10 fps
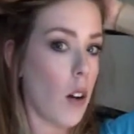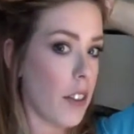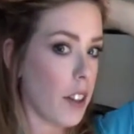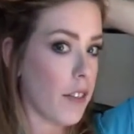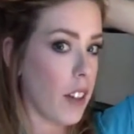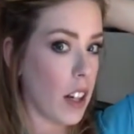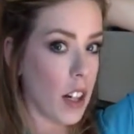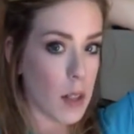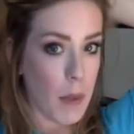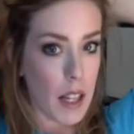go with your
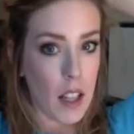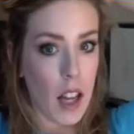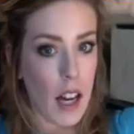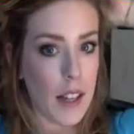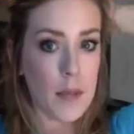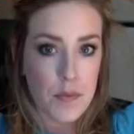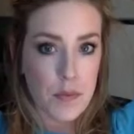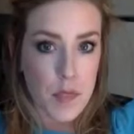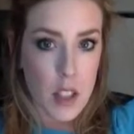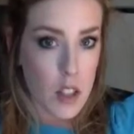fingers, make a line,
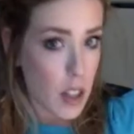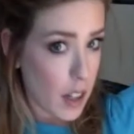and just